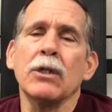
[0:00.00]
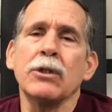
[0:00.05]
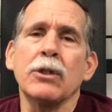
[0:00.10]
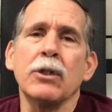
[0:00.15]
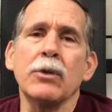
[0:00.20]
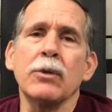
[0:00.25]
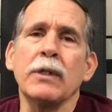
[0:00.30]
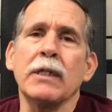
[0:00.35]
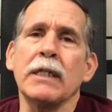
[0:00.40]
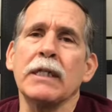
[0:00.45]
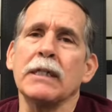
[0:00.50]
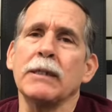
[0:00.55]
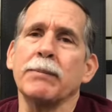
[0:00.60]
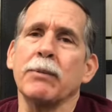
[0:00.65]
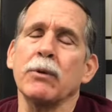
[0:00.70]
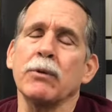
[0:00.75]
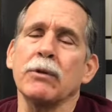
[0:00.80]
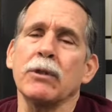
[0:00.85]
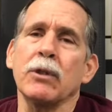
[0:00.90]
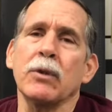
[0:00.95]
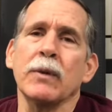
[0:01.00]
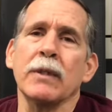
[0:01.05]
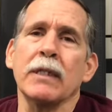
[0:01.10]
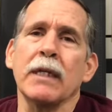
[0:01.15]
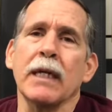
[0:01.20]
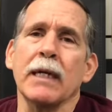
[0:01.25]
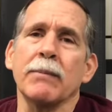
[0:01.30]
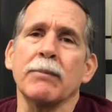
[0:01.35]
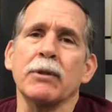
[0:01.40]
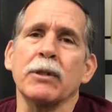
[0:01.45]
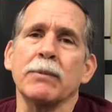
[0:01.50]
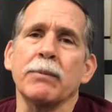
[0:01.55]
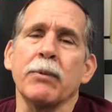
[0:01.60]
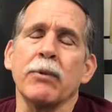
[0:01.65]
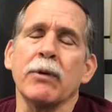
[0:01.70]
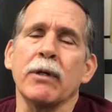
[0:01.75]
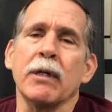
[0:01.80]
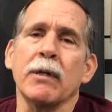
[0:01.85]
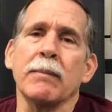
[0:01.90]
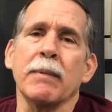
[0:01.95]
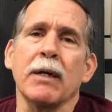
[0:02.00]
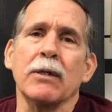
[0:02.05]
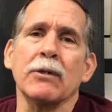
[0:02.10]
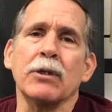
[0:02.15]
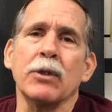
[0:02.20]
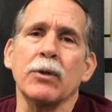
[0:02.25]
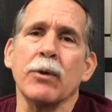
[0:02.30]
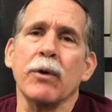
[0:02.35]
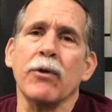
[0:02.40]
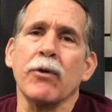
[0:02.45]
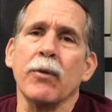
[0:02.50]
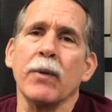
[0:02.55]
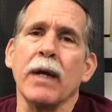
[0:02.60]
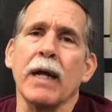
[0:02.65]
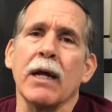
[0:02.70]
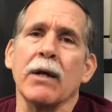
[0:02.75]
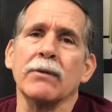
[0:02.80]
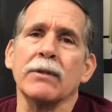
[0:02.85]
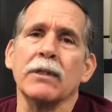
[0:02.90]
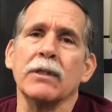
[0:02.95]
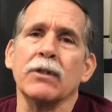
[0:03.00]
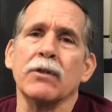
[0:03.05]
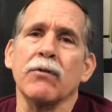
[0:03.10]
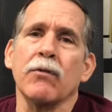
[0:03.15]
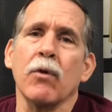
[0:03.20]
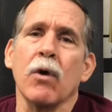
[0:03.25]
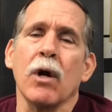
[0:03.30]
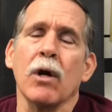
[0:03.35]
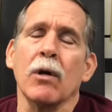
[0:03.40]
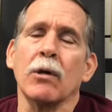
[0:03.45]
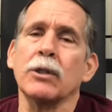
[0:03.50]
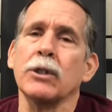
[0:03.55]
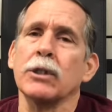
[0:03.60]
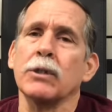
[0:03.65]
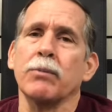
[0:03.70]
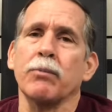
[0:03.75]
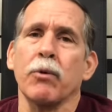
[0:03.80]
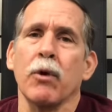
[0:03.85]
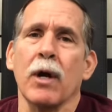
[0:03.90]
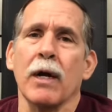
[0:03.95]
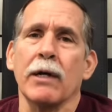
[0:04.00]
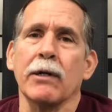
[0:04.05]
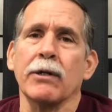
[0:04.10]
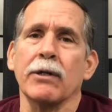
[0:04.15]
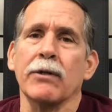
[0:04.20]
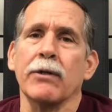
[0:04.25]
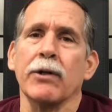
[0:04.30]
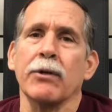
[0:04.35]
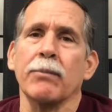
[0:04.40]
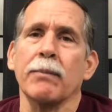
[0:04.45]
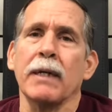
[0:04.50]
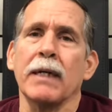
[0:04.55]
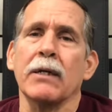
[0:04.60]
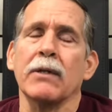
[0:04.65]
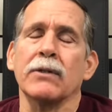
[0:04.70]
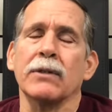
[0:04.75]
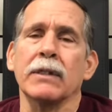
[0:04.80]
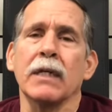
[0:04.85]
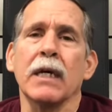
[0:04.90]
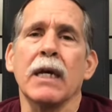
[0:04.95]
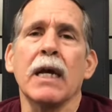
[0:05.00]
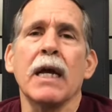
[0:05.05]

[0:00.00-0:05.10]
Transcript: 2 teaspoons to a tablespoon in about 2 or 3 ounces of water just prior to their meals.